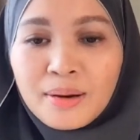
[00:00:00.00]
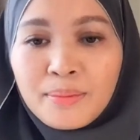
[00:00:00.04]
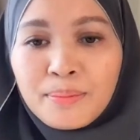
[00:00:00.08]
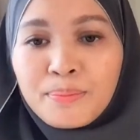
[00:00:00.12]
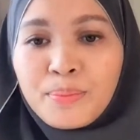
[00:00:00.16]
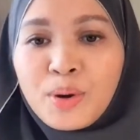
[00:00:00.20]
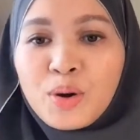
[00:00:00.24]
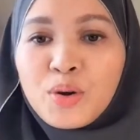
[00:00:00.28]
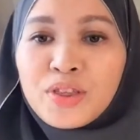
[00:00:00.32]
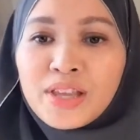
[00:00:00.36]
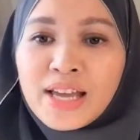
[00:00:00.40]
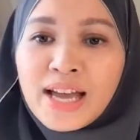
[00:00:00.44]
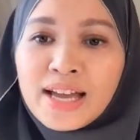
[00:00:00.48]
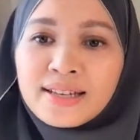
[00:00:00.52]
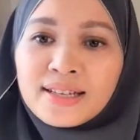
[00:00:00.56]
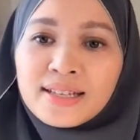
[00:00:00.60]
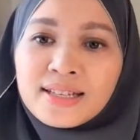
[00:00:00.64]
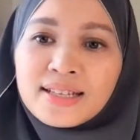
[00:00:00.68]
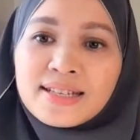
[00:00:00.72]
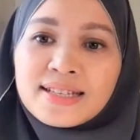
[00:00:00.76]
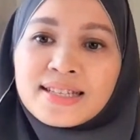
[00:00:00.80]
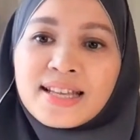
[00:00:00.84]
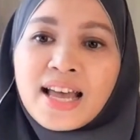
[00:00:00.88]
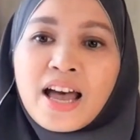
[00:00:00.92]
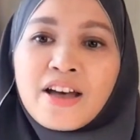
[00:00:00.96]
Both
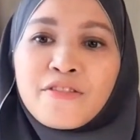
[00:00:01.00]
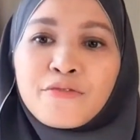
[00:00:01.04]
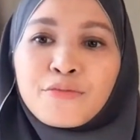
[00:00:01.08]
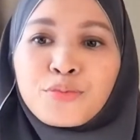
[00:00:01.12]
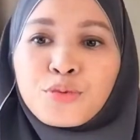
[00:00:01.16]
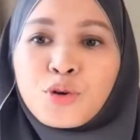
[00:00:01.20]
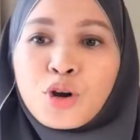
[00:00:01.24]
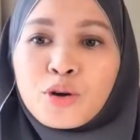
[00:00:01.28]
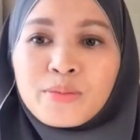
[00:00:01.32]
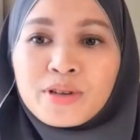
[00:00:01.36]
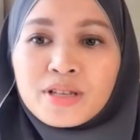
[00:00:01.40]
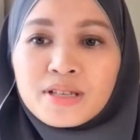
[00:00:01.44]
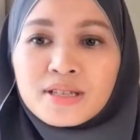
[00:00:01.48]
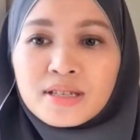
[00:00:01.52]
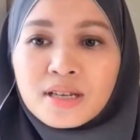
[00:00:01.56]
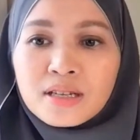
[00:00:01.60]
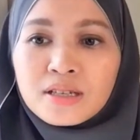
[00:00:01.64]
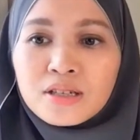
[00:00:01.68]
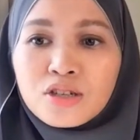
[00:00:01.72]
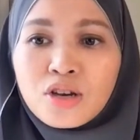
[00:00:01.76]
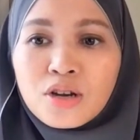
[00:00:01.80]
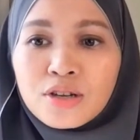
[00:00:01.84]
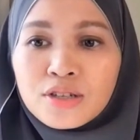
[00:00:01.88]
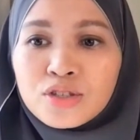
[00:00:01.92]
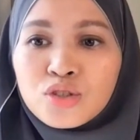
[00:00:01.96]
candidates have promised
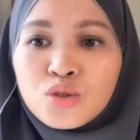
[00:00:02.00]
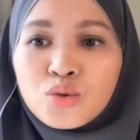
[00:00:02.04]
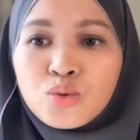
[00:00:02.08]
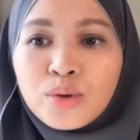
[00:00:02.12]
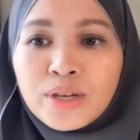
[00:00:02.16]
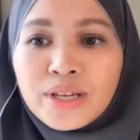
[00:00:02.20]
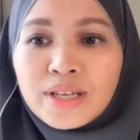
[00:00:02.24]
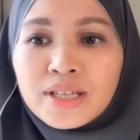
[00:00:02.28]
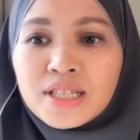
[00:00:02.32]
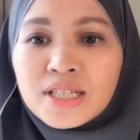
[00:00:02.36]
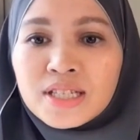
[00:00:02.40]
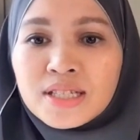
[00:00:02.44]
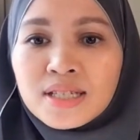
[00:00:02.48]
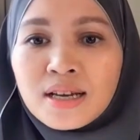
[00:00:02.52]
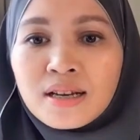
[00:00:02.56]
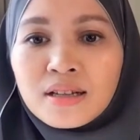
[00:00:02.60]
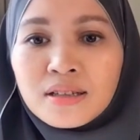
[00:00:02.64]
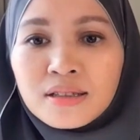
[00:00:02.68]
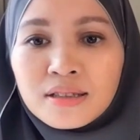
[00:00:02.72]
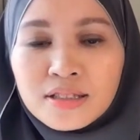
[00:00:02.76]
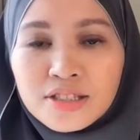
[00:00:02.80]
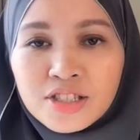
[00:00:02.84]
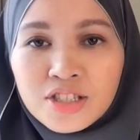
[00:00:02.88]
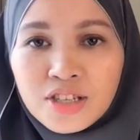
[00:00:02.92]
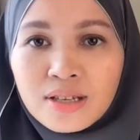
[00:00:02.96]
not to
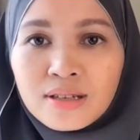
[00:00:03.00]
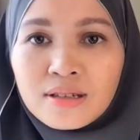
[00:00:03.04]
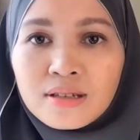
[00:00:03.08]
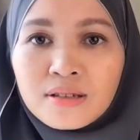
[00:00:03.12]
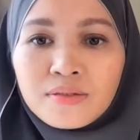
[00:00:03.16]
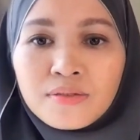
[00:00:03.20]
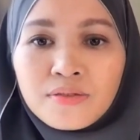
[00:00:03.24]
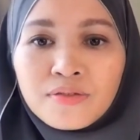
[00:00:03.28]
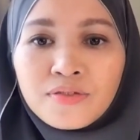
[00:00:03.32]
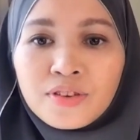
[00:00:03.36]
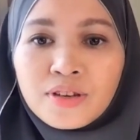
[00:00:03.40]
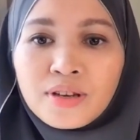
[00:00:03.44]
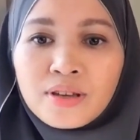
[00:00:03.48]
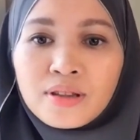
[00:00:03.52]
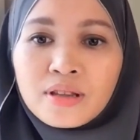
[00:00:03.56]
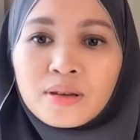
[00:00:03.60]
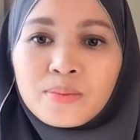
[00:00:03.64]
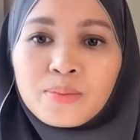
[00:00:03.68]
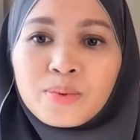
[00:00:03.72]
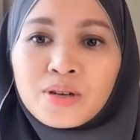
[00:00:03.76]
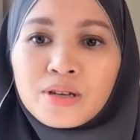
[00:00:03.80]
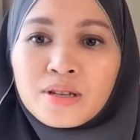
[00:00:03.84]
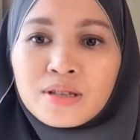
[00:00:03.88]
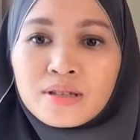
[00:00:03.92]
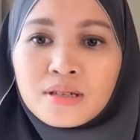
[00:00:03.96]
indulge in further
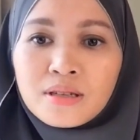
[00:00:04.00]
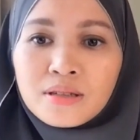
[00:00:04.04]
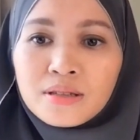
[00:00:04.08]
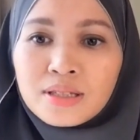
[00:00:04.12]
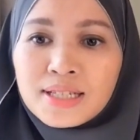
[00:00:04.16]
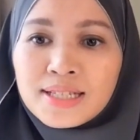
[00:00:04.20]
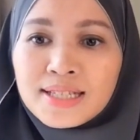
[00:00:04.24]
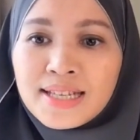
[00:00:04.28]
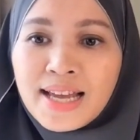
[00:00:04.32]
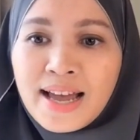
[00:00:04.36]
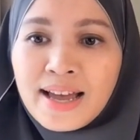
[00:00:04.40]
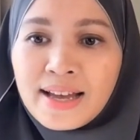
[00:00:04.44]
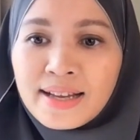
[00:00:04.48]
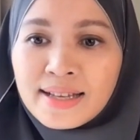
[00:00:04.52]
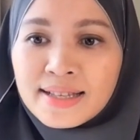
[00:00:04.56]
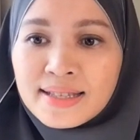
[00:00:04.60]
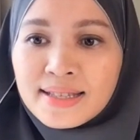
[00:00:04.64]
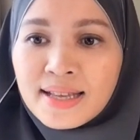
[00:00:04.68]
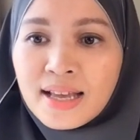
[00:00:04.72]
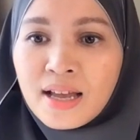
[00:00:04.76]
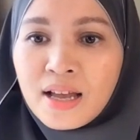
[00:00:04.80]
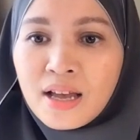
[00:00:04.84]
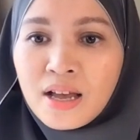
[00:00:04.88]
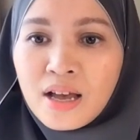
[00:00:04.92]
personal attacks